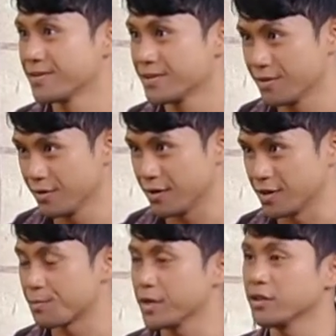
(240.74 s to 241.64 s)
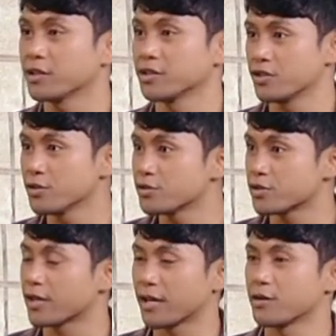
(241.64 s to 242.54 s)
years. 2 years, but you can
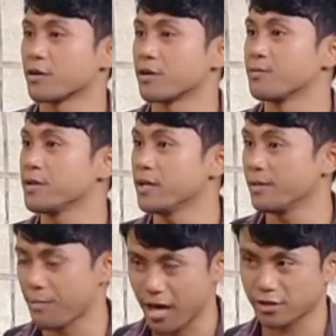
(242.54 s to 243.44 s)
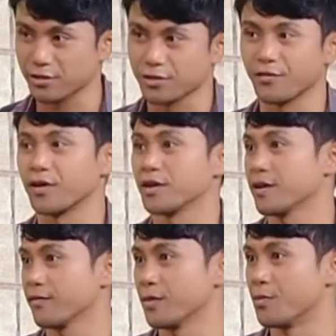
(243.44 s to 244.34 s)
choose to get your Bachelor's of Art
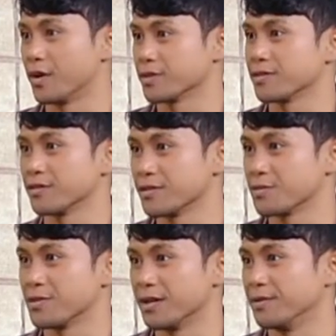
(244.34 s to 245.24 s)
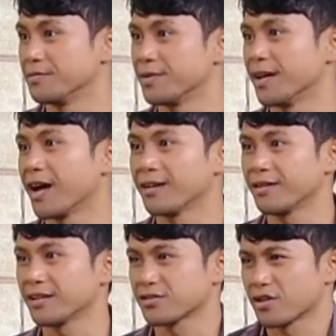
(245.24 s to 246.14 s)
if you want to as well. But
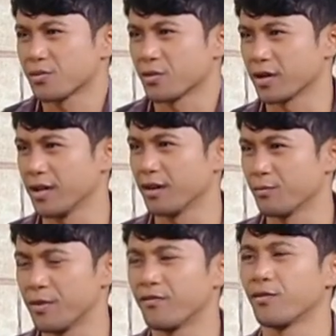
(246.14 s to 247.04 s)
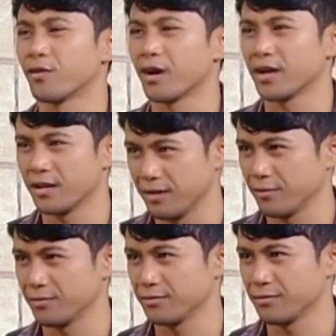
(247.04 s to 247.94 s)
I started working before
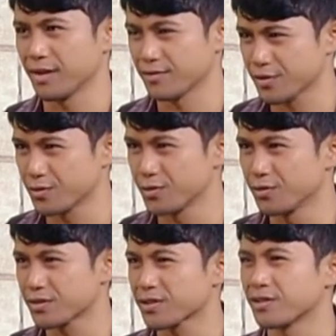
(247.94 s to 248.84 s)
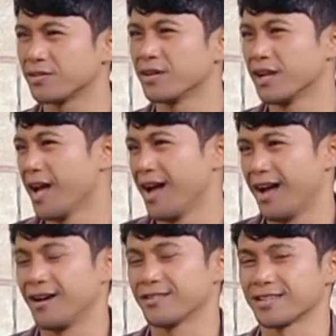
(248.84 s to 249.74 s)
I left school, so
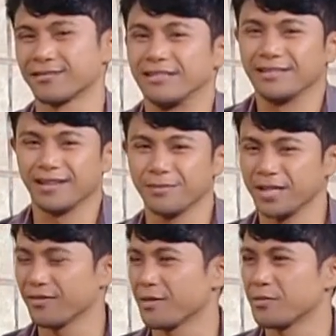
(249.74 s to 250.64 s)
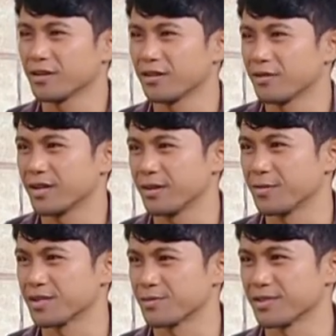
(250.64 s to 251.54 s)
I was like, well, I mean, if I'm booking already, I
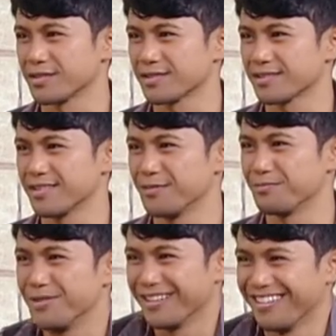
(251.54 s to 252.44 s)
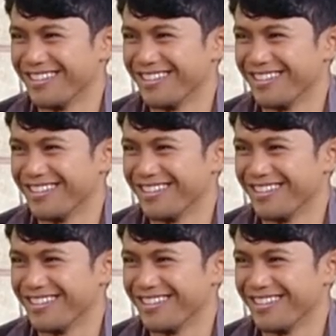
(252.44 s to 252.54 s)
might as well just keep booking.